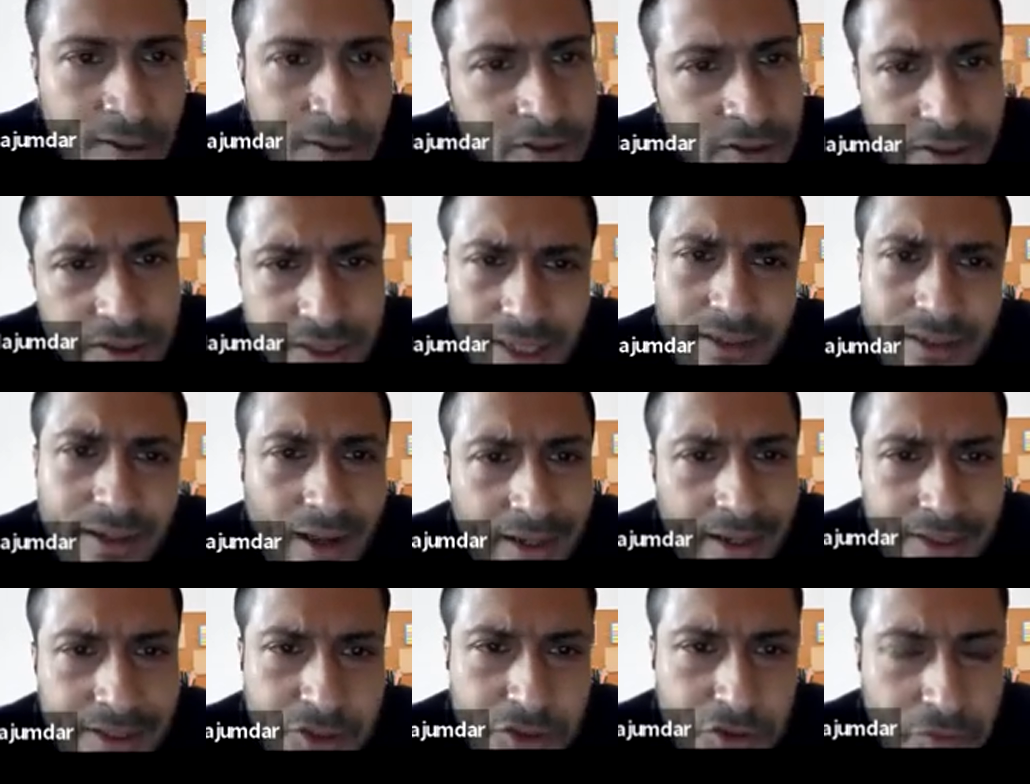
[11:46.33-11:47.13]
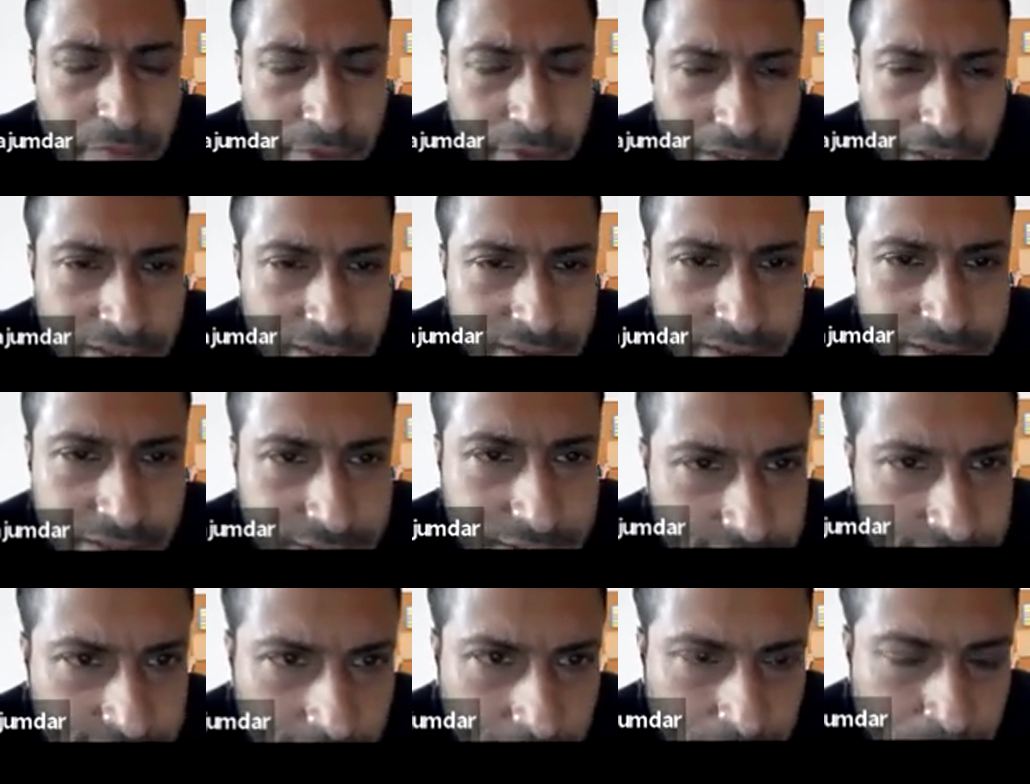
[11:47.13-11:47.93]
So then I should be less
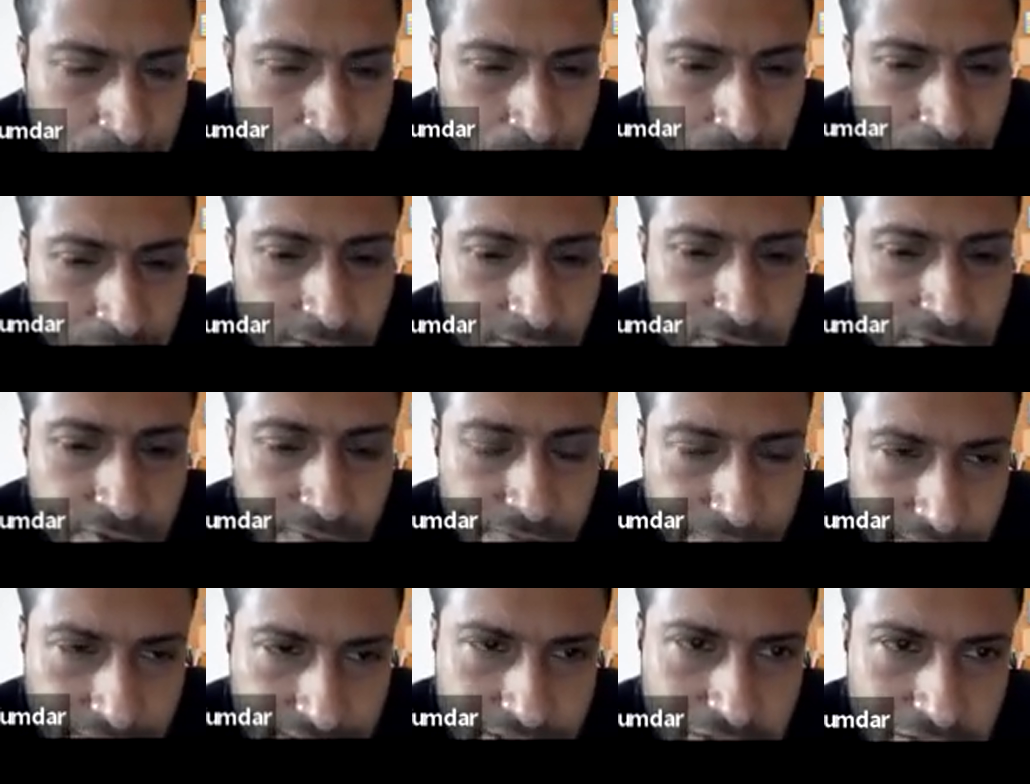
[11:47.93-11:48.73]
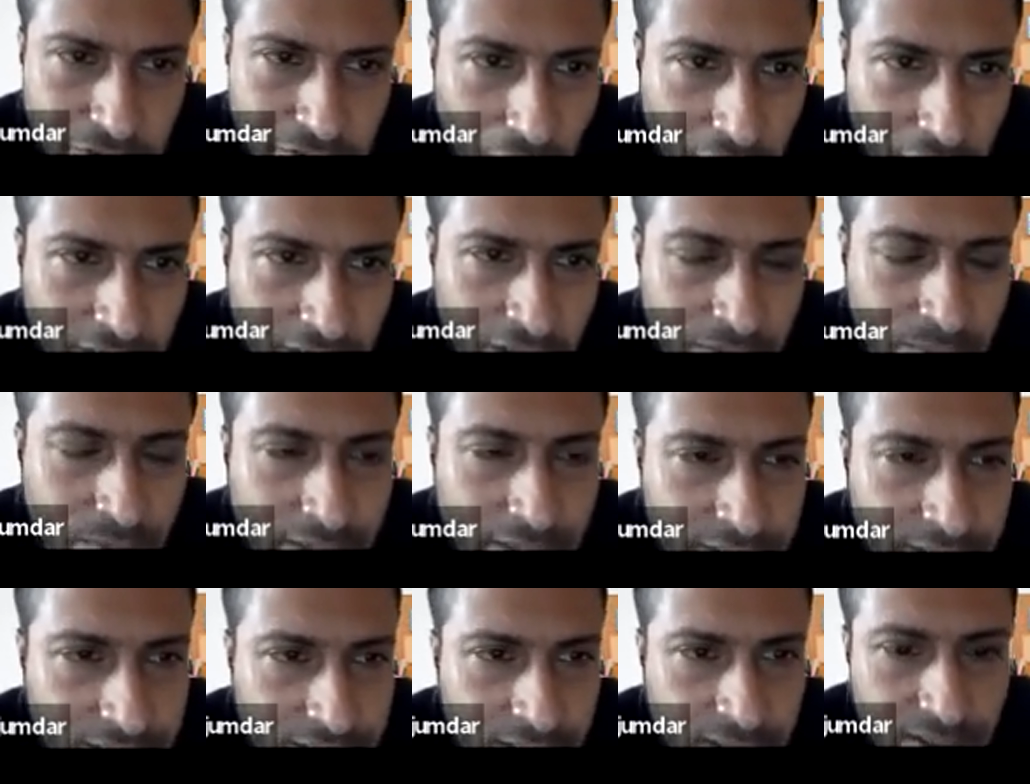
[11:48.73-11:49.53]
than j. So first order by
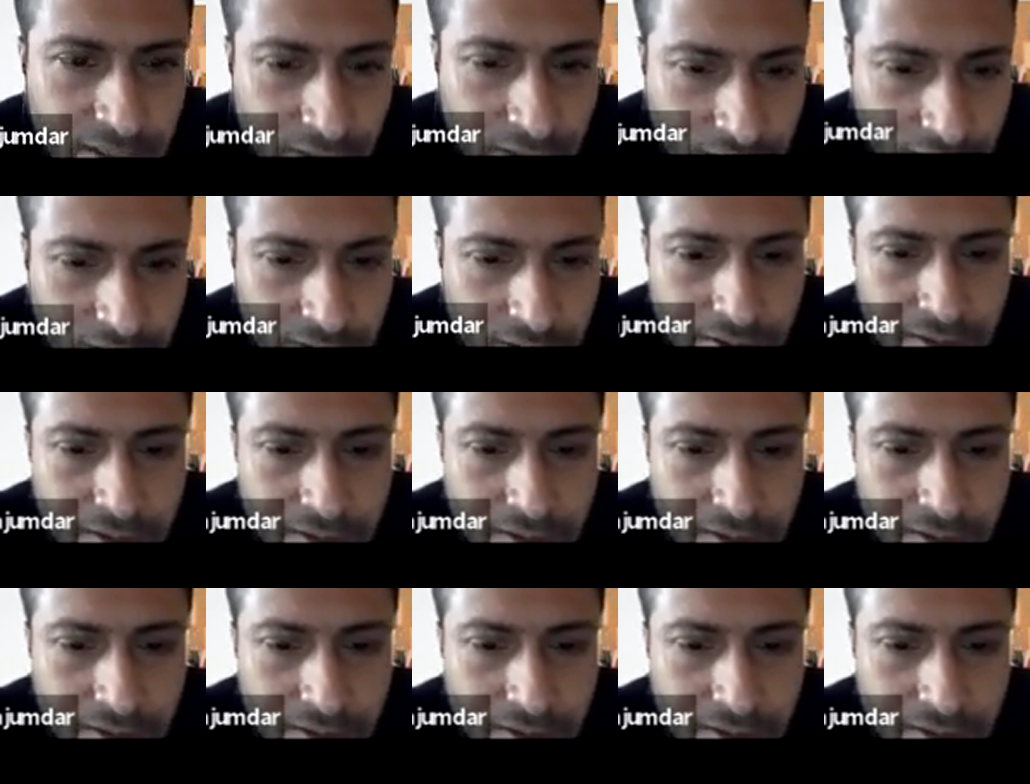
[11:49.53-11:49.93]
degree.